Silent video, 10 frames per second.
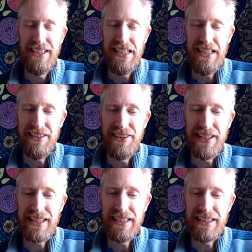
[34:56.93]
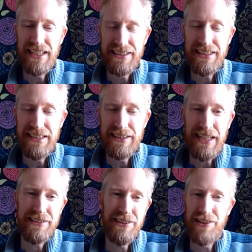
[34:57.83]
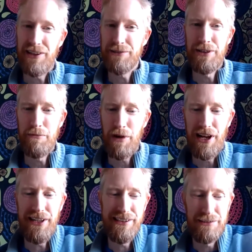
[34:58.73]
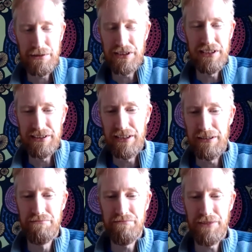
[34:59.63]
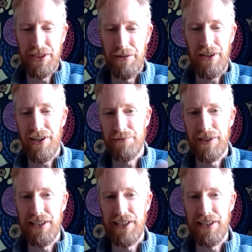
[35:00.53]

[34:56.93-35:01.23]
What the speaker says: they can get it as a hardware appliance, which is a hardware